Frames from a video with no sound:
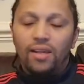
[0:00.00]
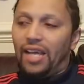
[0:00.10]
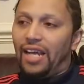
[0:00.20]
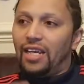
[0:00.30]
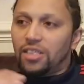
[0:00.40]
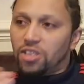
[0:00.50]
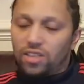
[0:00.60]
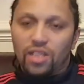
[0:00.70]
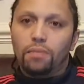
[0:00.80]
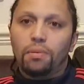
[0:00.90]
They listen
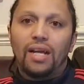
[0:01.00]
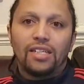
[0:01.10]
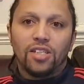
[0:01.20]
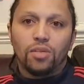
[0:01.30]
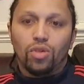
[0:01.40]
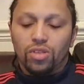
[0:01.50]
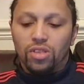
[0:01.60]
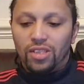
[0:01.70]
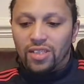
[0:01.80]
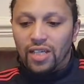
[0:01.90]
to the players he wants
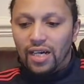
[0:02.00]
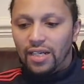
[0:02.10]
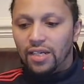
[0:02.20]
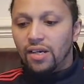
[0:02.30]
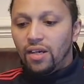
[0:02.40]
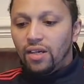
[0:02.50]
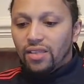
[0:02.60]
to sign.